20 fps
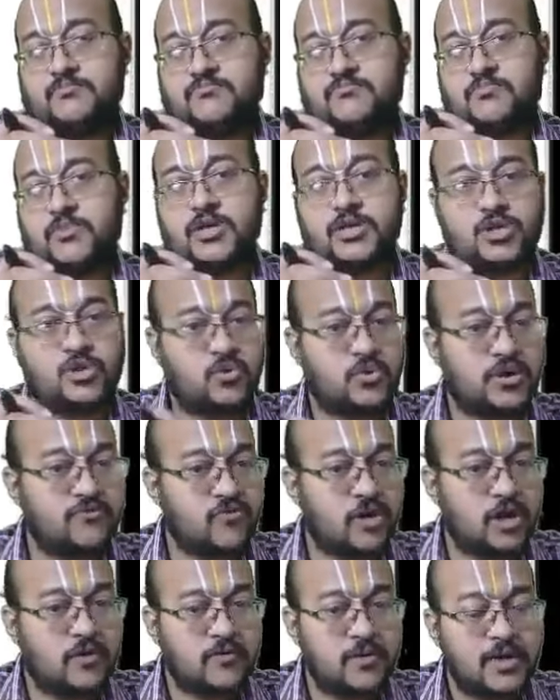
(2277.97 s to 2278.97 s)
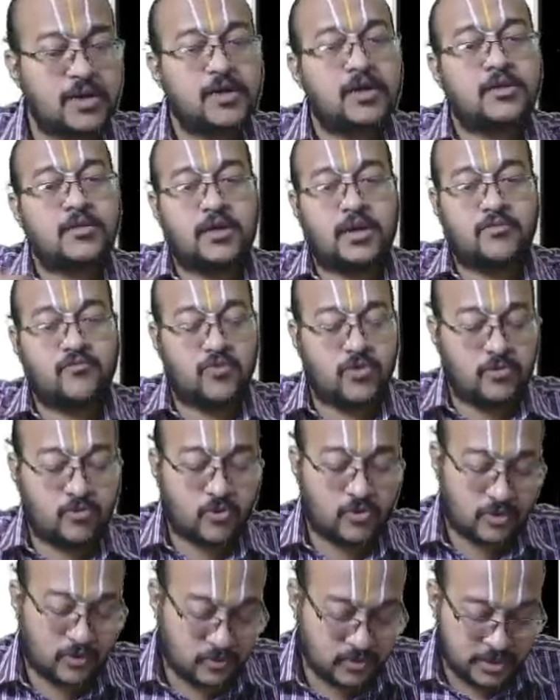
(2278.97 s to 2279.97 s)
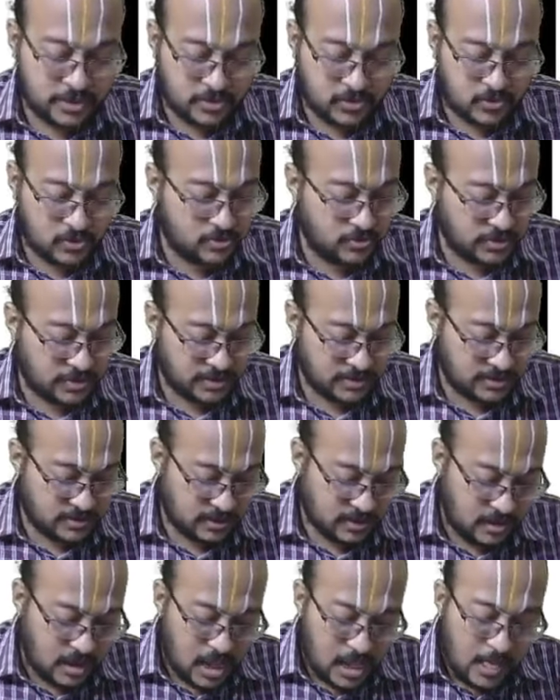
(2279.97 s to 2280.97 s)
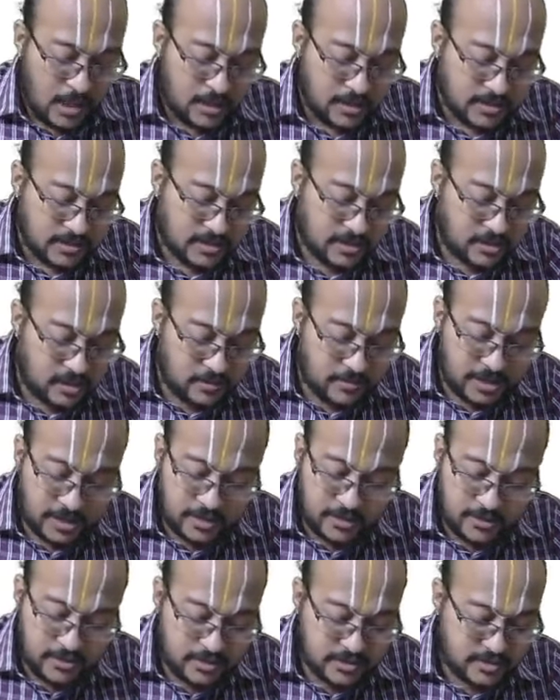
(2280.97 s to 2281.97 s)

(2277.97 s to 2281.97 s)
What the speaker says: issue involved, then we'll move on to the solution. See, Sun Limited earns,